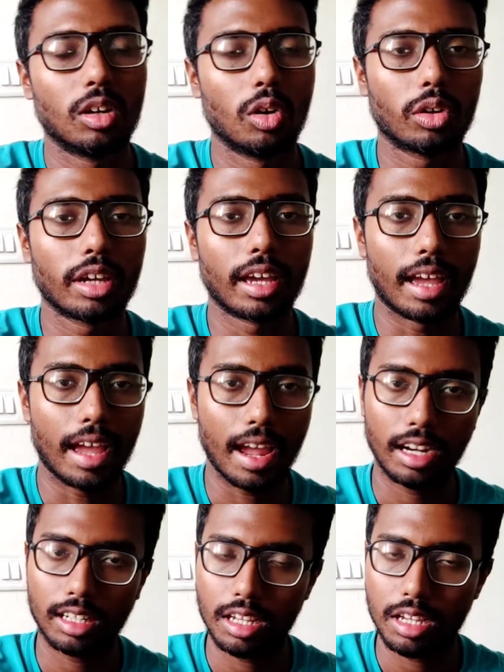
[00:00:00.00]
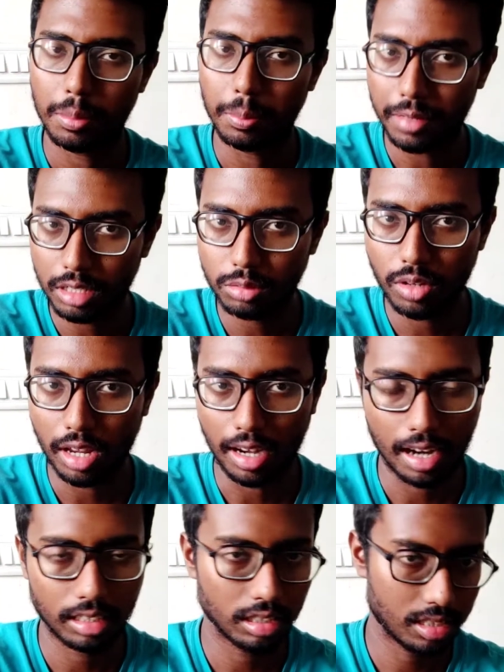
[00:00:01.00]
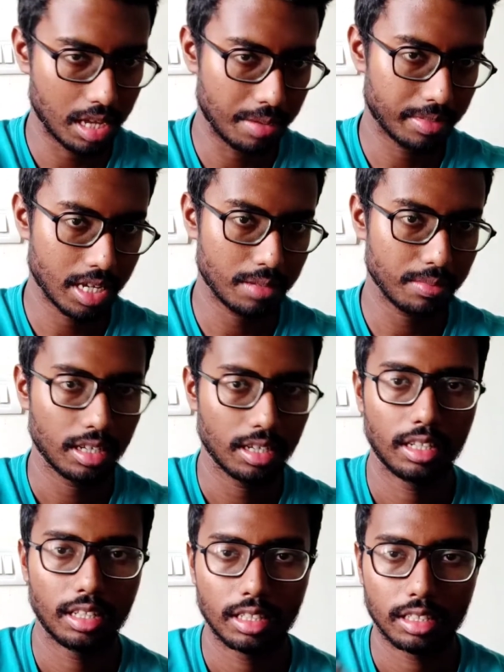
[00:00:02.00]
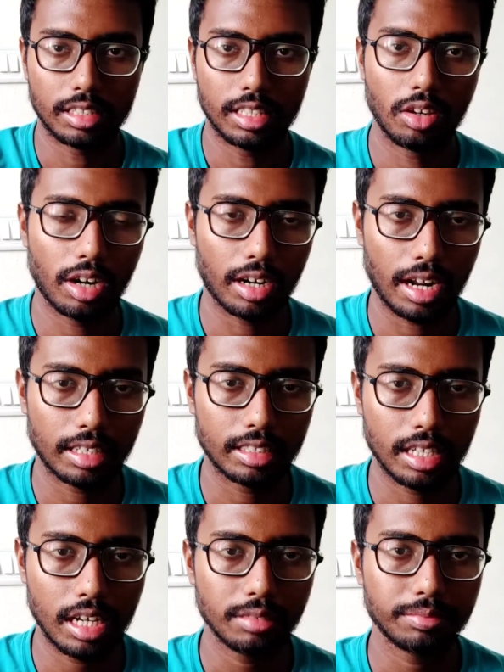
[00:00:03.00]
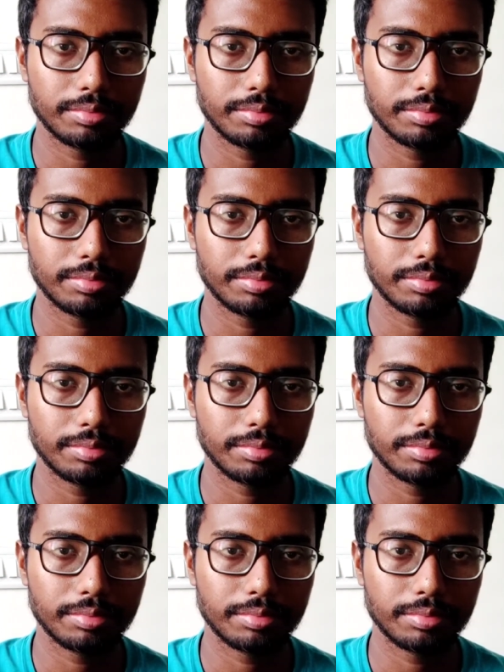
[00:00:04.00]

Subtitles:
Okay, and meanwhile at the same time they will write the